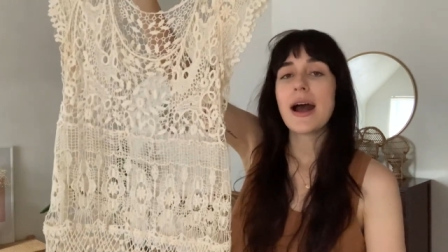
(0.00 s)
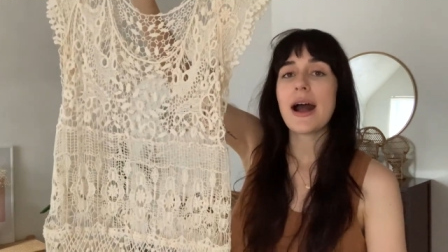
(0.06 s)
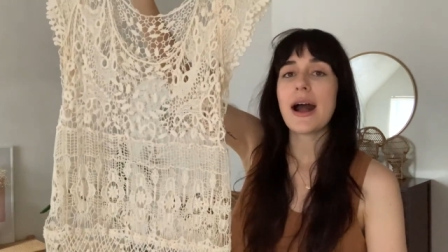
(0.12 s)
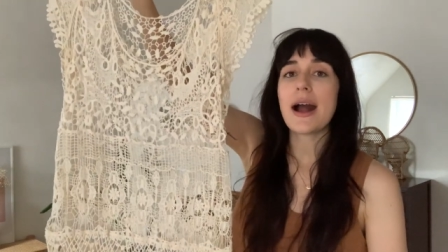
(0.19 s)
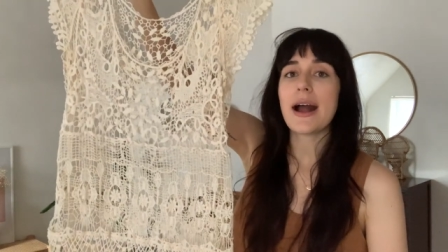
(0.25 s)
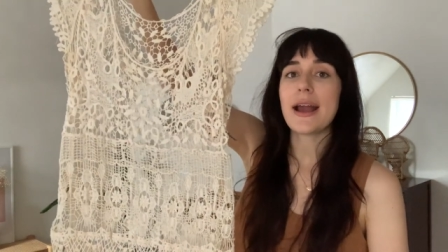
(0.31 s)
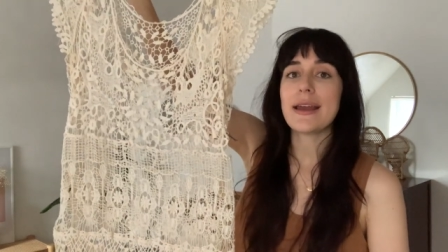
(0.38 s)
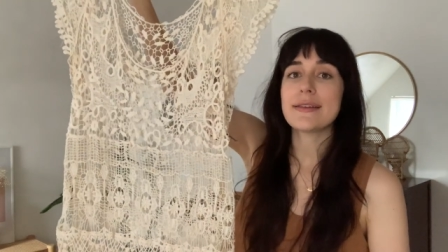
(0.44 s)

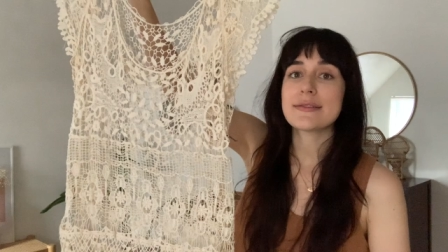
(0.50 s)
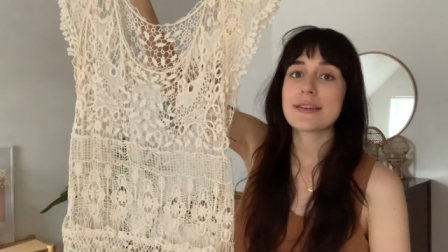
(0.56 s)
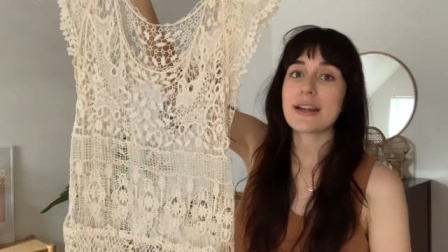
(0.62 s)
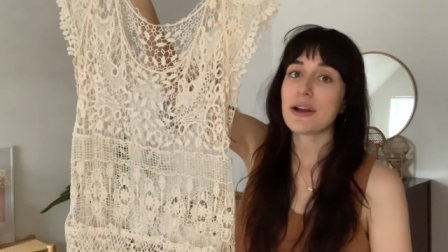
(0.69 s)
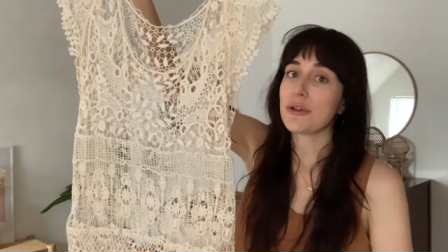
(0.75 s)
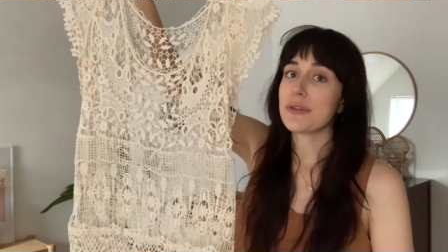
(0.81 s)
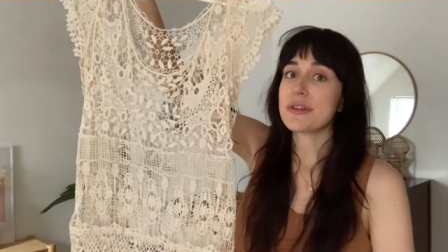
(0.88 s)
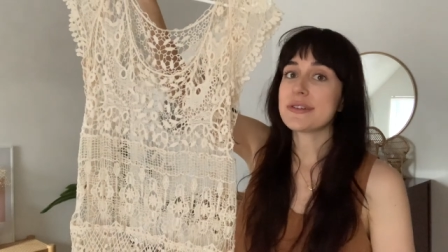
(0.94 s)
I
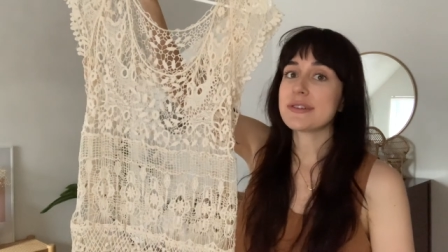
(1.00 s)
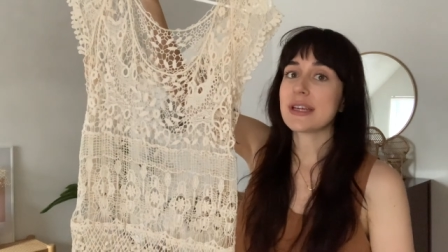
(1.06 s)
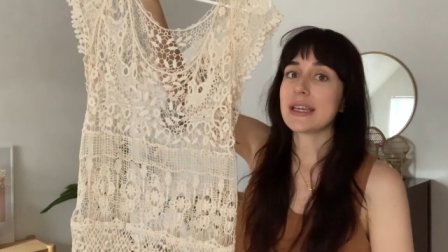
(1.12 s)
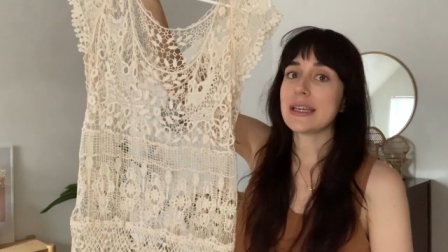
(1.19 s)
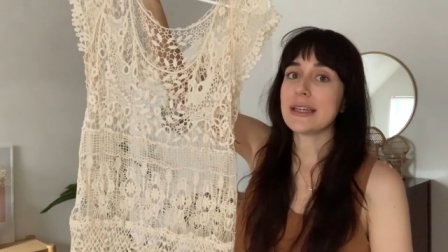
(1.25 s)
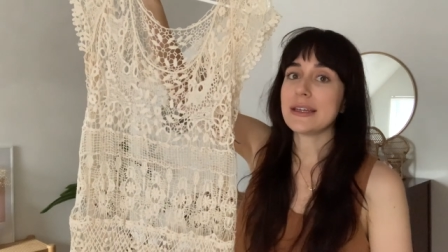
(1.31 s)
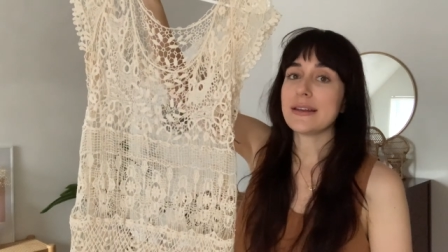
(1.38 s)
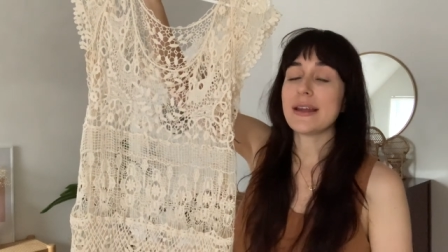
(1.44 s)
styled this
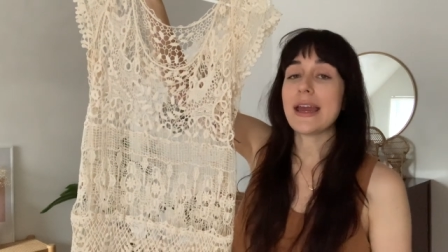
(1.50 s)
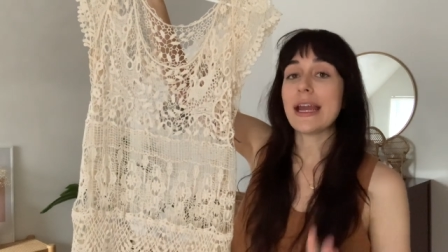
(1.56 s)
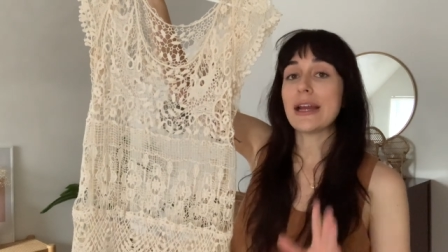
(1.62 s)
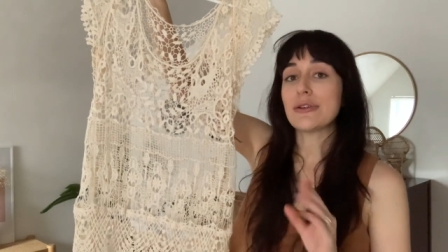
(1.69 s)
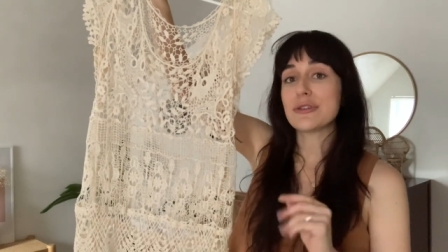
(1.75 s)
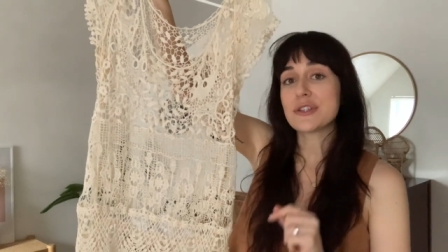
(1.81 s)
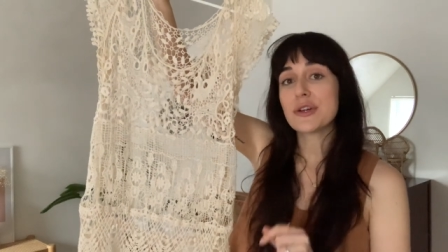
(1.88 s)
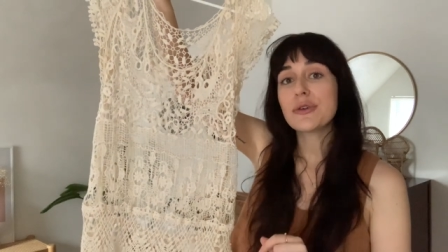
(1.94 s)
in
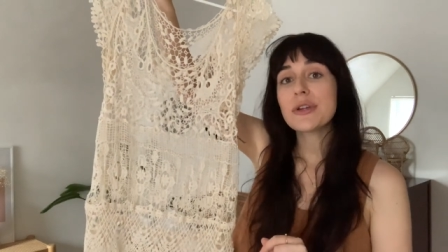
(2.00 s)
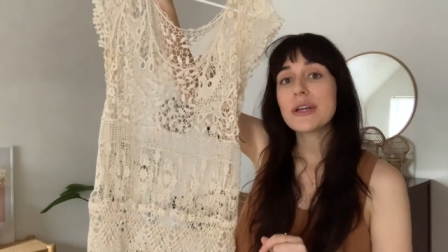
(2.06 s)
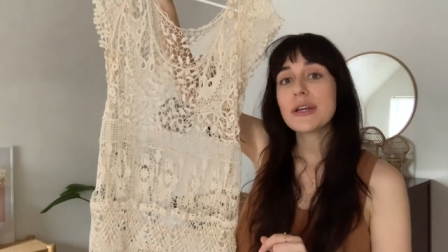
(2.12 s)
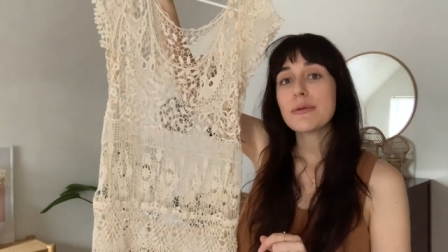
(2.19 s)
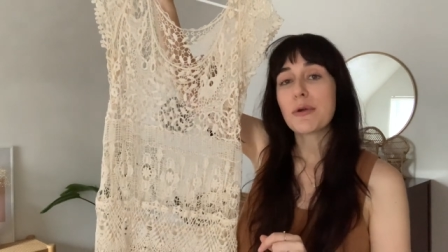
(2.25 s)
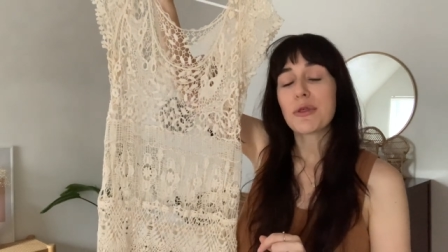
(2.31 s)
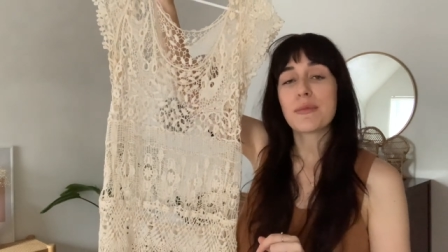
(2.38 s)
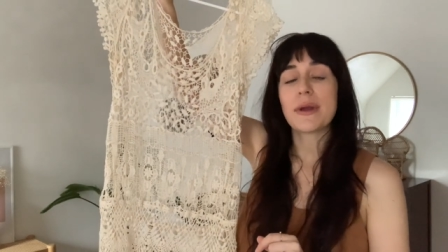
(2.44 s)
Arizona
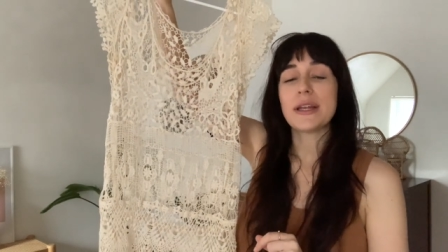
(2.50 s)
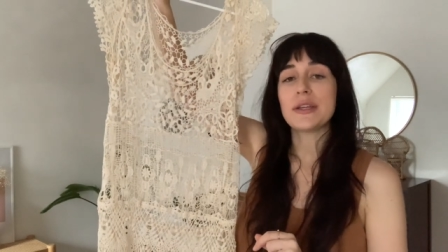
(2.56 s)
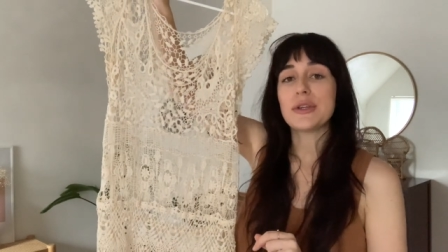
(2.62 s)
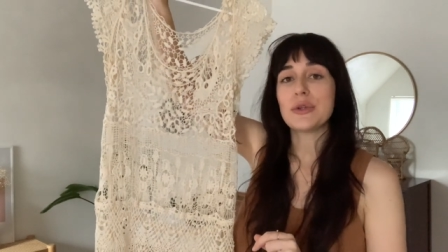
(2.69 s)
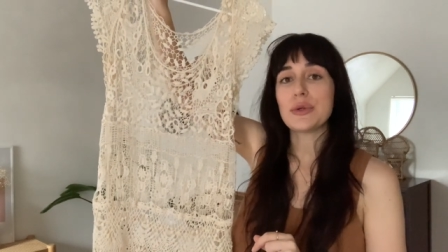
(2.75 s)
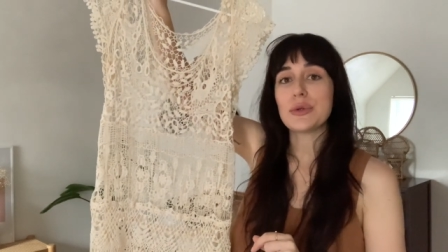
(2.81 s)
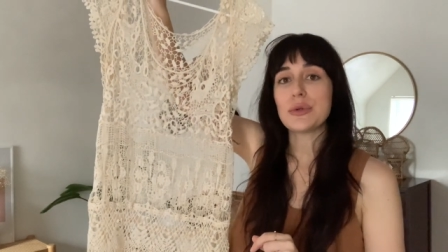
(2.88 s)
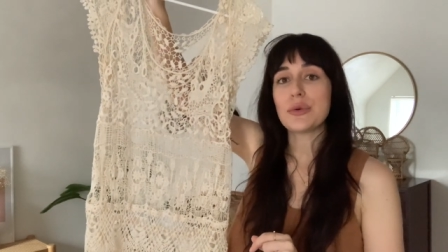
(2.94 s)
with my
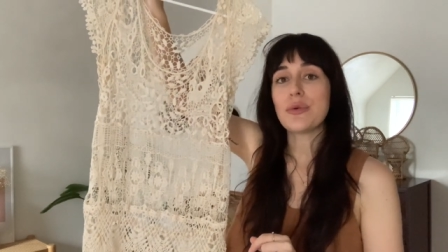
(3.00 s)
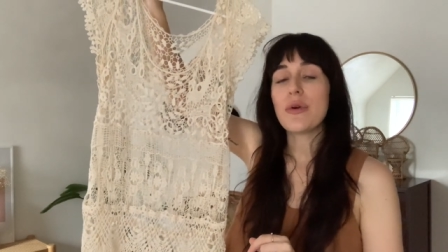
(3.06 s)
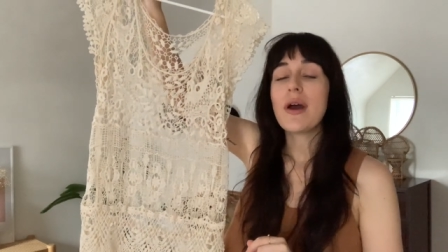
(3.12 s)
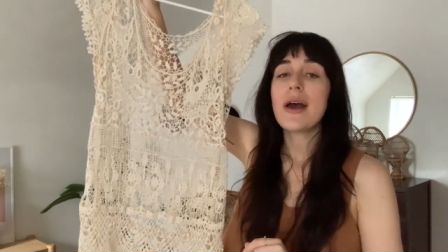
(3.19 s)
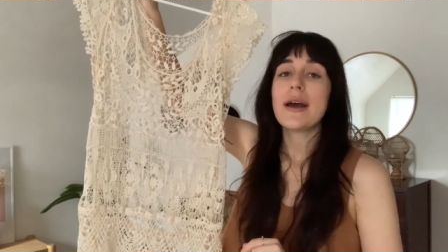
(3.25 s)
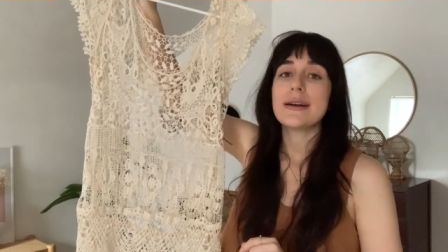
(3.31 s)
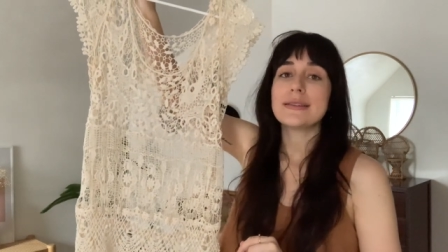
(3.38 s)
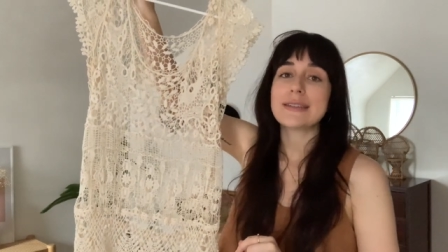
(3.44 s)
new
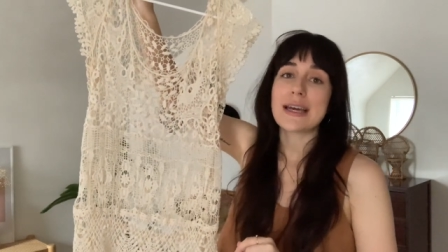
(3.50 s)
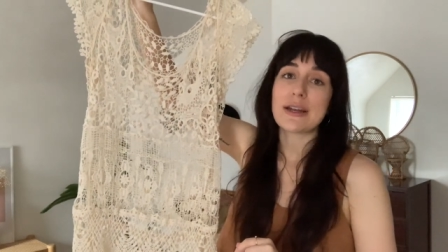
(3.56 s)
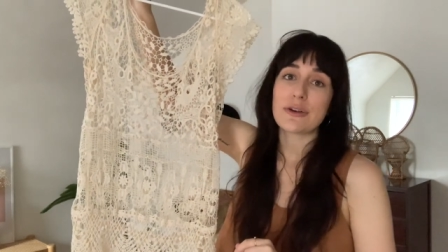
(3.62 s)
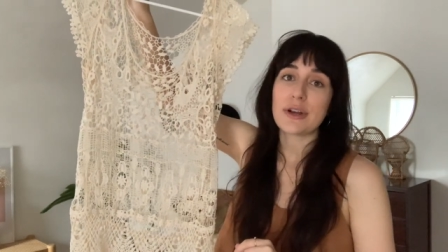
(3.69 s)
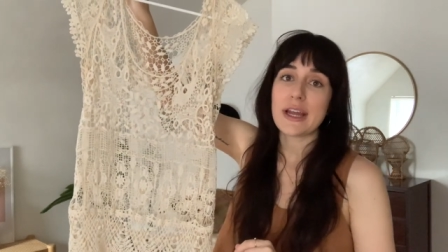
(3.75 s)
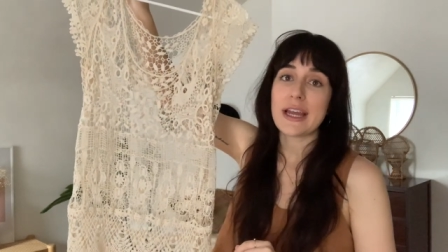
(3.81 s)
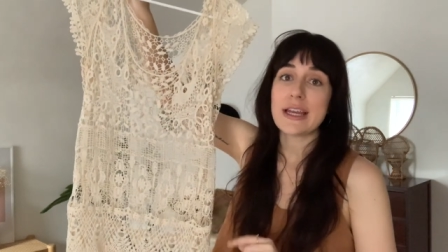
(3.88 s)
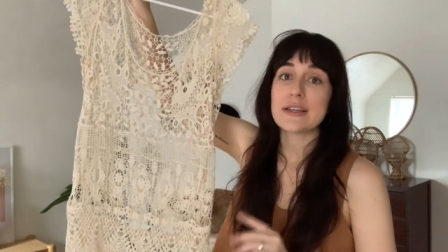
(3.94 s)

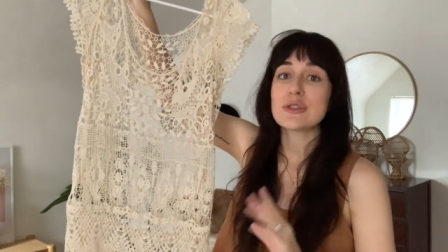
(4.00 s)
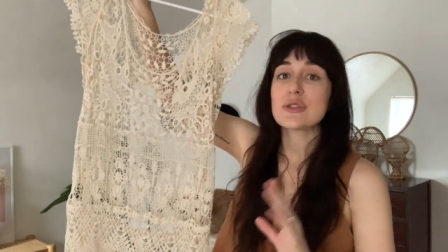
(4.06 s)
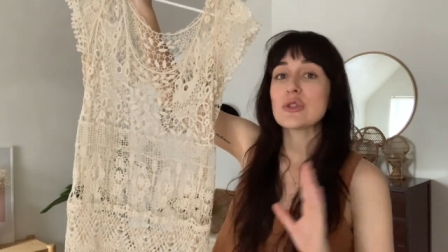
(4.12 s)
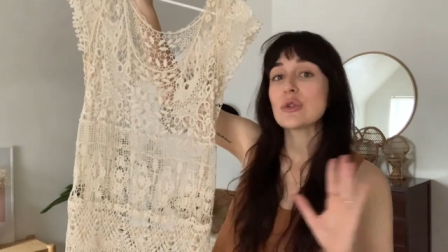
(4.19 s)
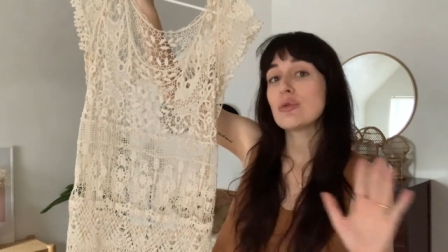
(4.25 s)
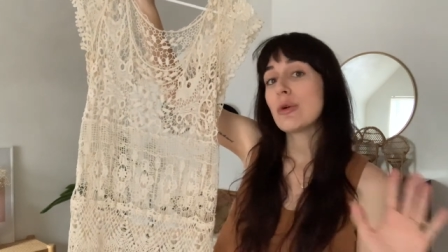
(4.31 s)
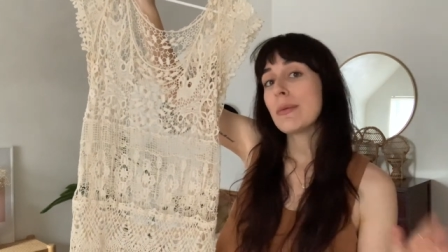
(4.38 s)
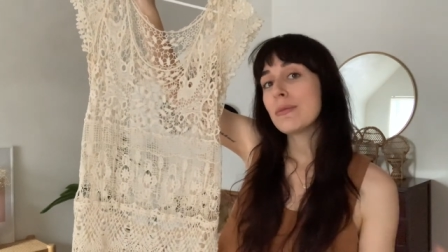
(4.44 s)
Saturday
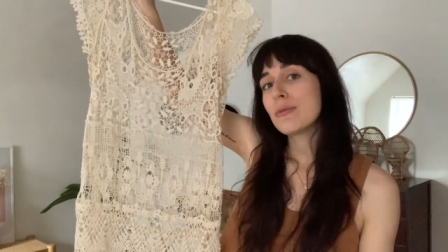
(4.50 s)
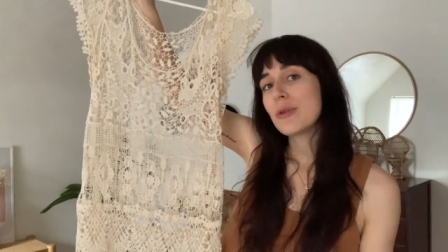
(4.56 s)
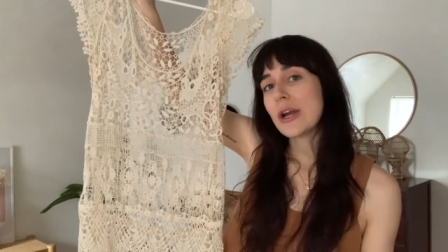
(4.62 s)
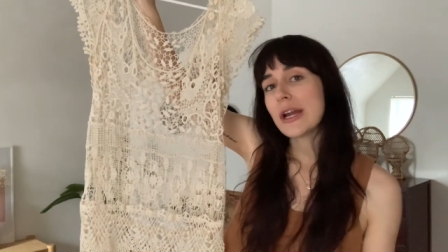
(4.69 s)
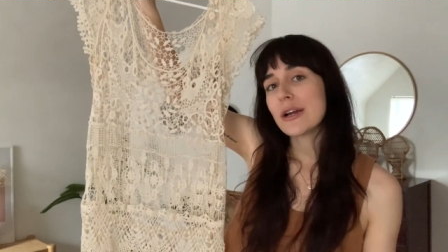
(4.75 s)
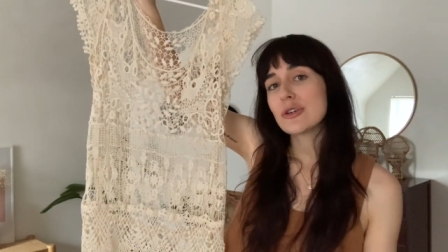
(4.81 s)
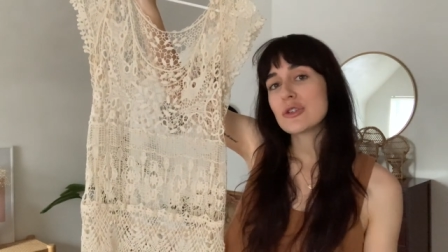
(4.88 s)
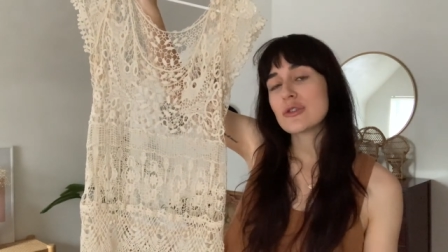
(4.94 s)

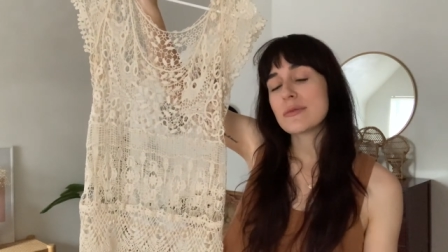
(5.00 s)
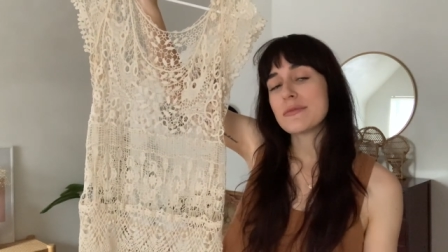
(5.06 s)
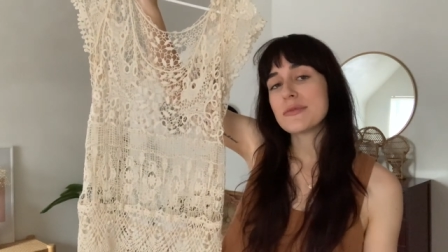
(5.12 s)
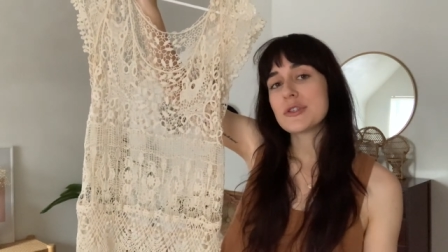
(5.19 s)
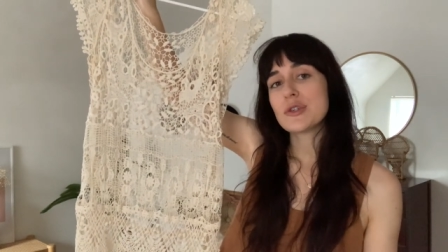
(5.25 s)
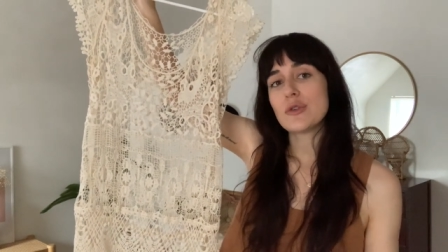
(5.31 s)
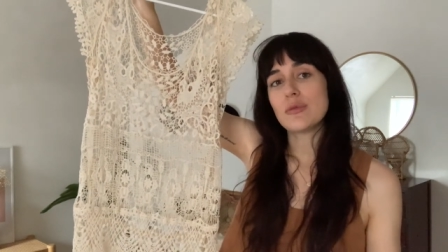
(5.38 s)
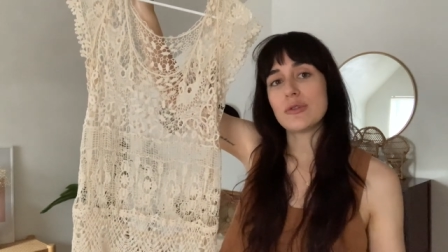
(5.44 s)
swimwear swimsuit,